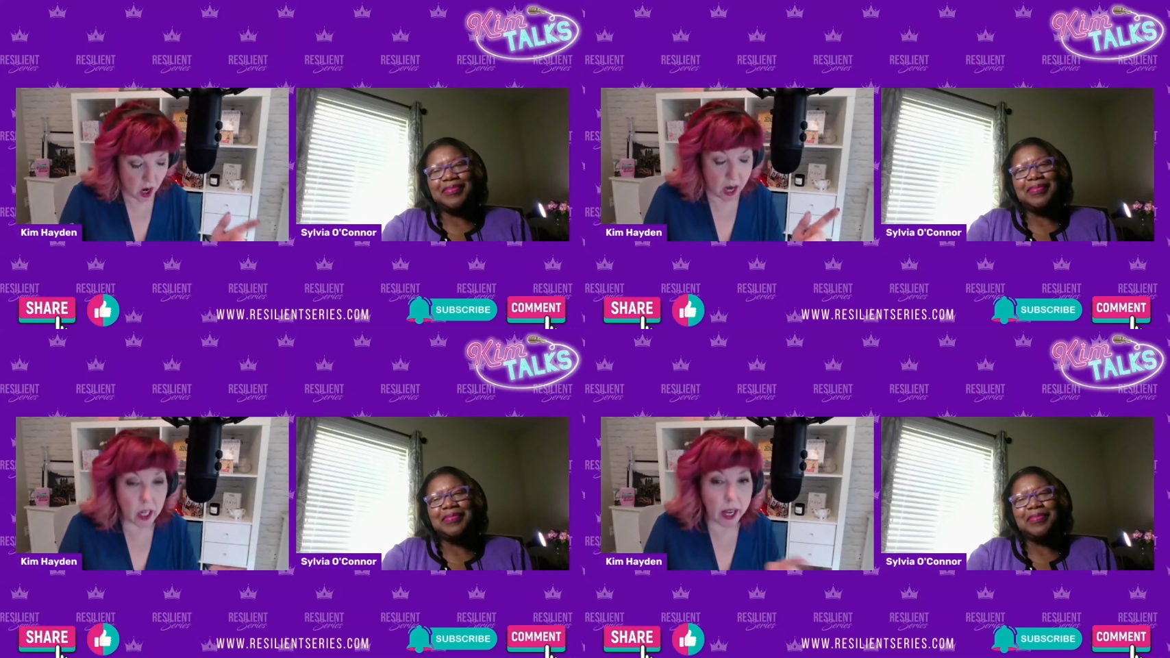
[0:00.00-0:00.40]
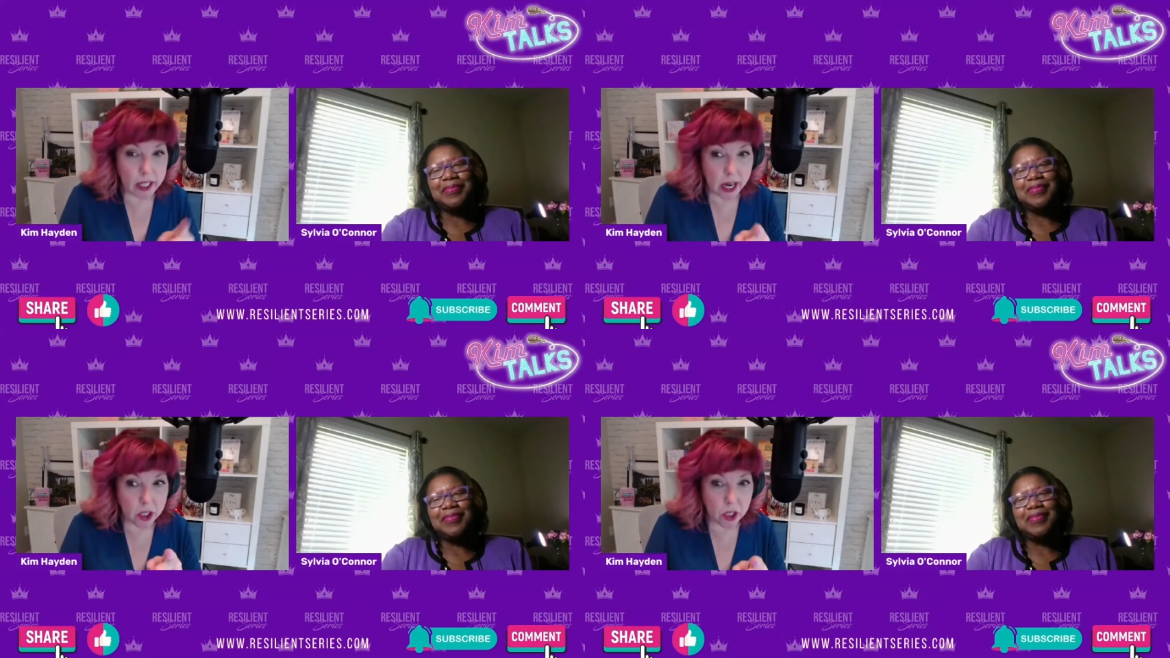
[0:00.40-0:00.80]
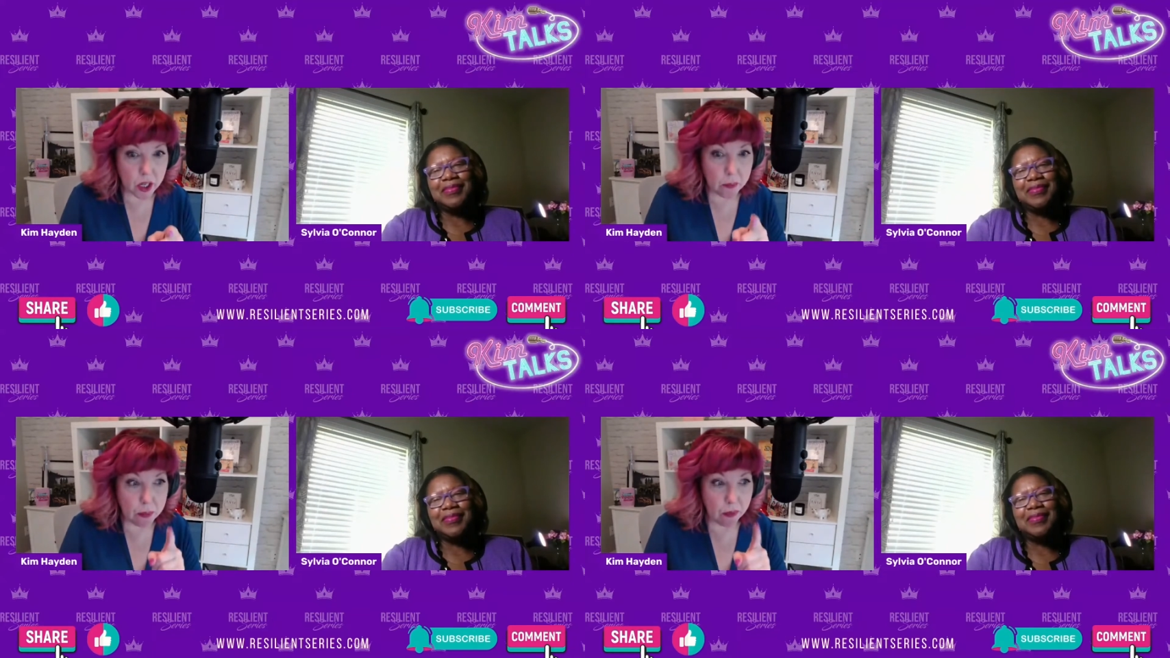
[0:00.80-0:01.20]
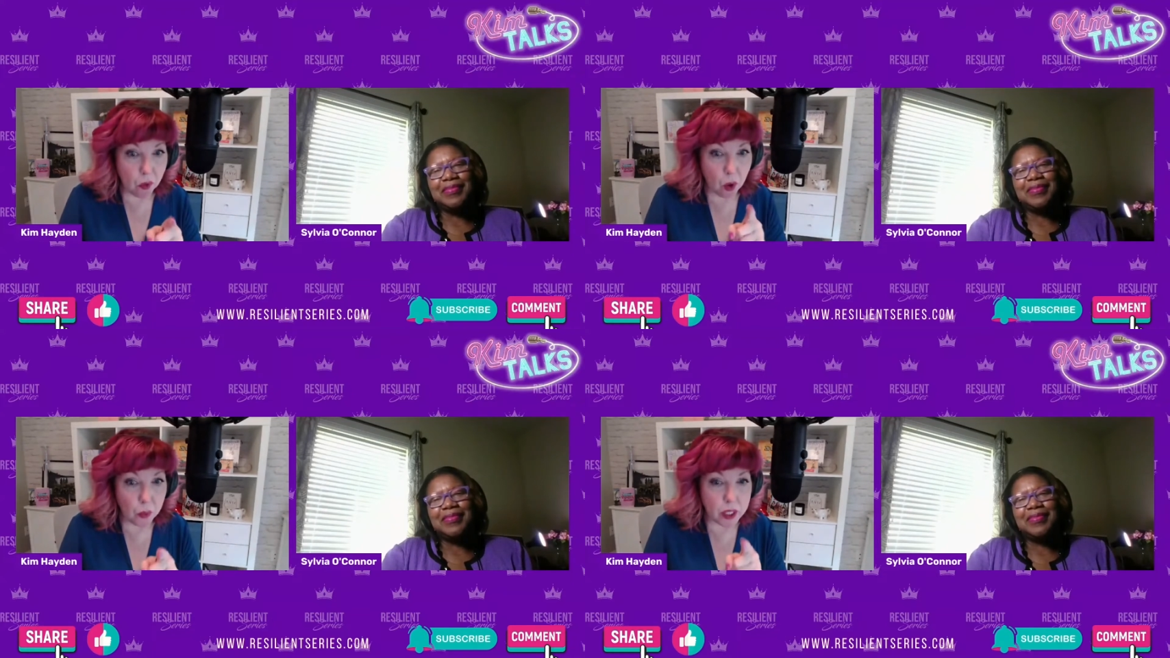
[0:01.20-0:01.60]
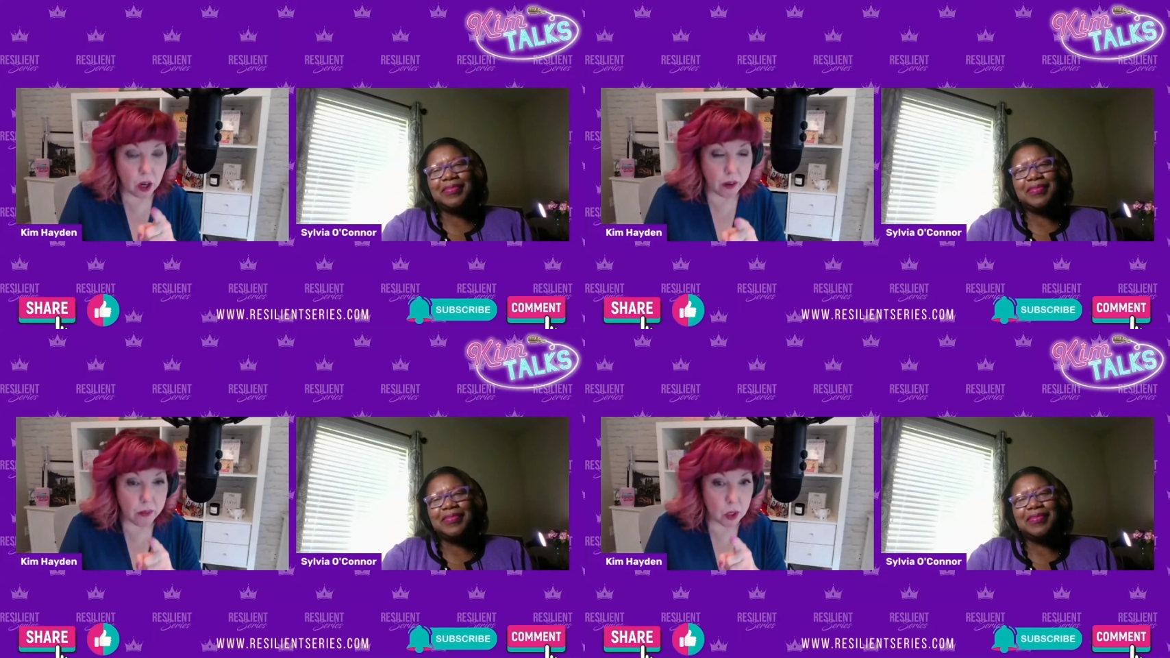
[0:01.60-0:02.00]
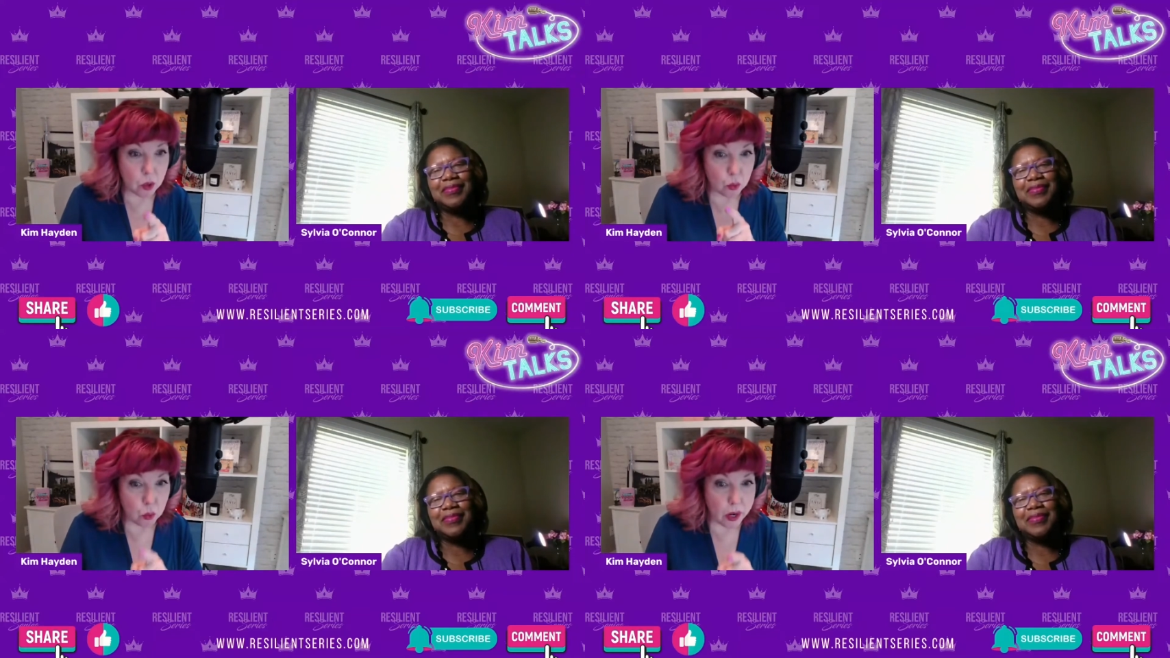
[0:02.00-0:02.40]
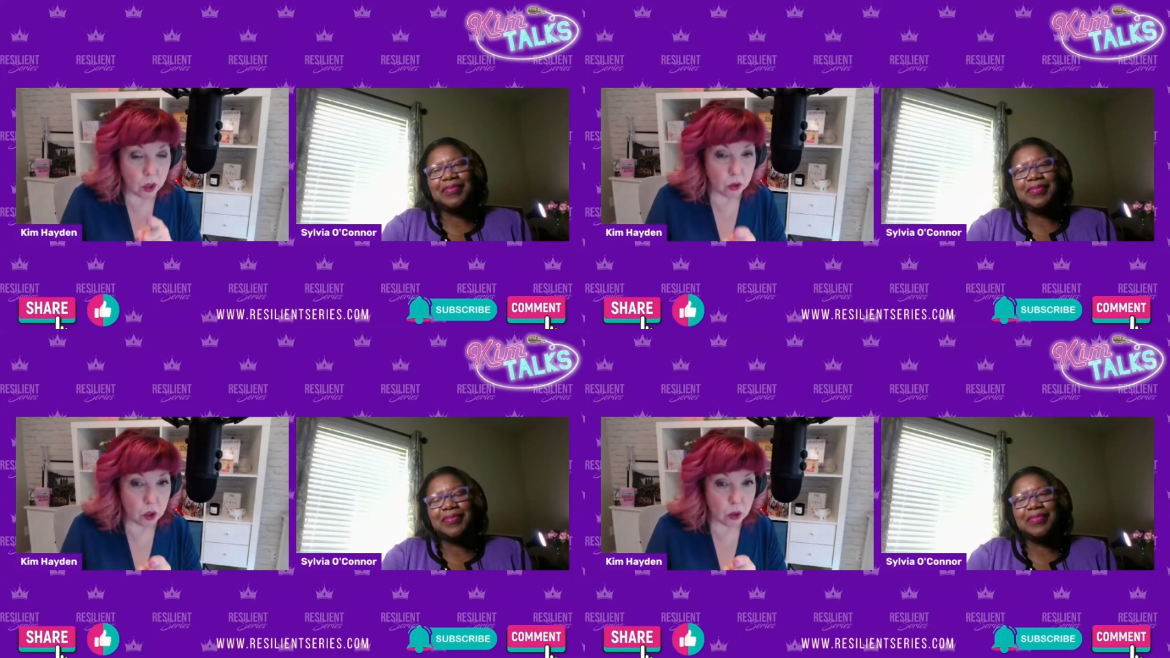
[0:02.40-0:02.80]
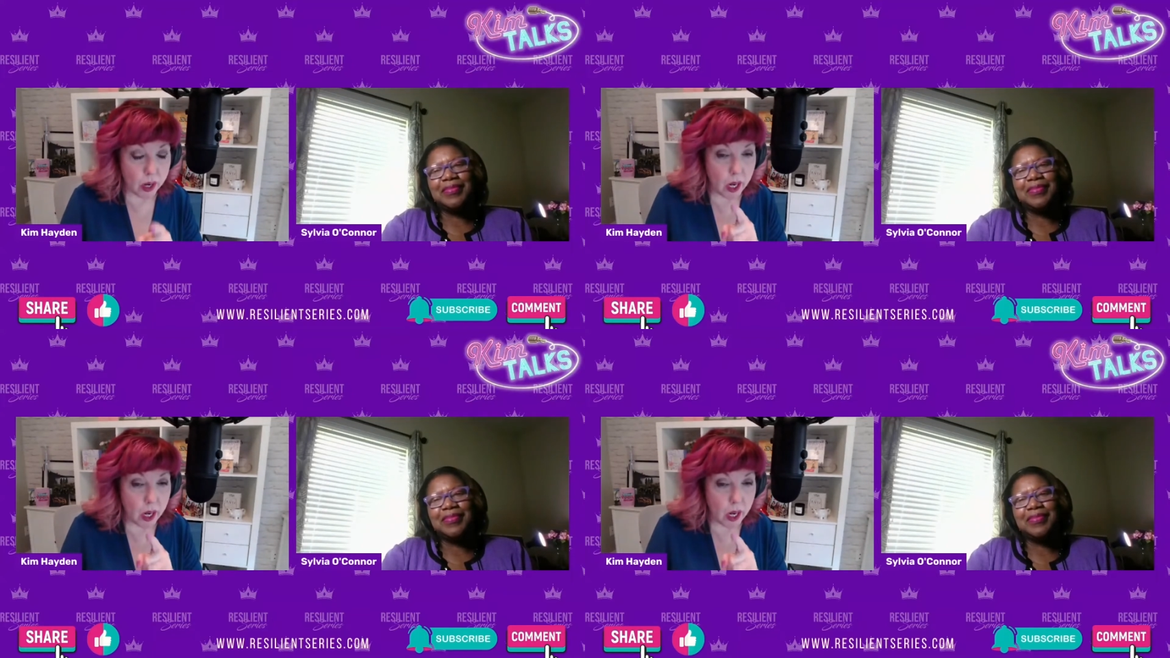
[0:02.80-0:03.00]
Speaker 1: I'd like to actually, before we dive into what you do,